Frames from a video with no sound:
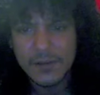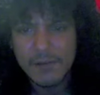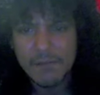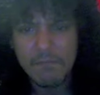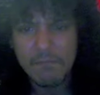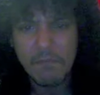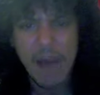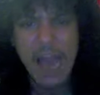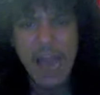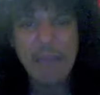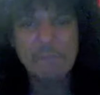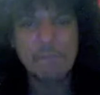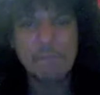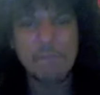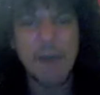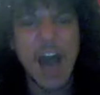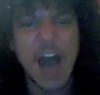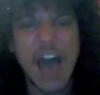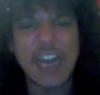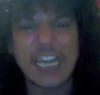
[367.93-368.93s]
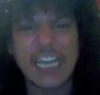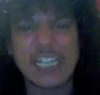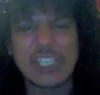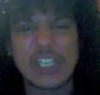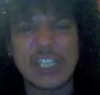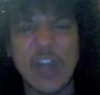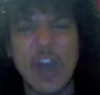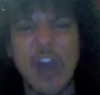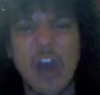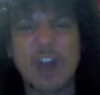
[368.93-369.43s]
My body
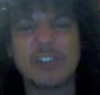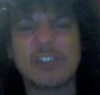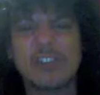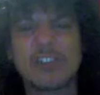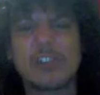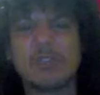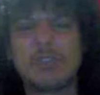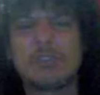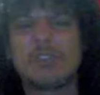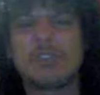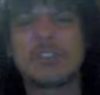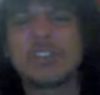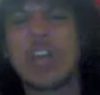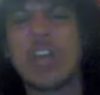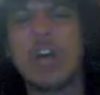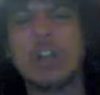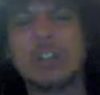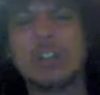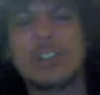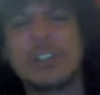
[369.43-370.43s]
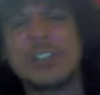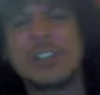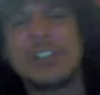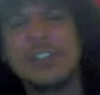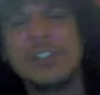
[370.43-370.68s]
turns to silt.